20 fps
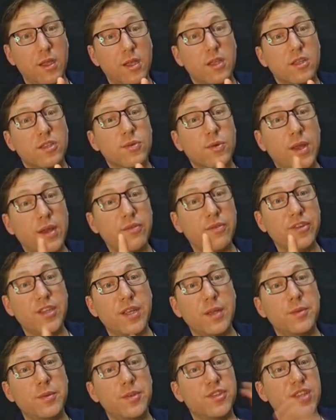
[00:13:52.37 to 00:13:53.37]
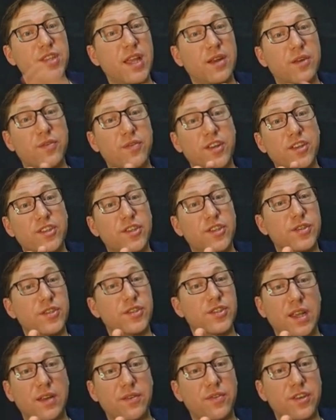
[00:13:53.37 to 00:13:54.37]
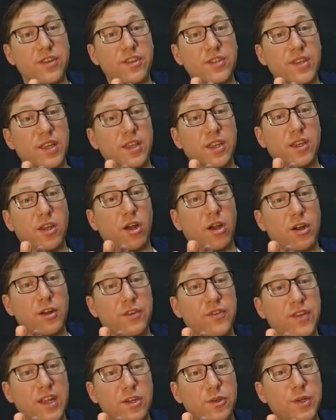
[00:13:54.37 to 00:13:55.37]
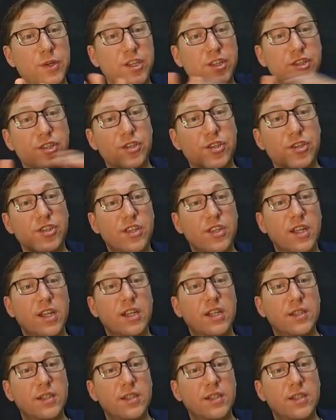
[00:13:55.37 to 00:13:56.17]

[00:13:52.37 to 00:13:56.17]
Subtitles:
So every time you sacrifice, you can sacrifice like artifact creatures,